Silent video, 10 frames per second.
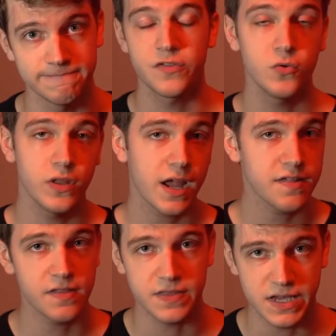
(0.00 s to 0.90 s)
So like I
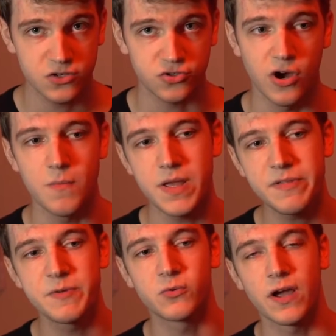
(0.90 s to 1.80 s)
said in the intro,
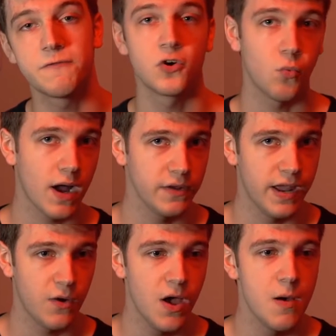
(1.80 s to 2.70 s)
memes have been around for a while
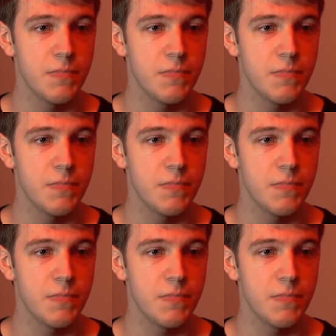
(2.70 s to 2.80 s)
now,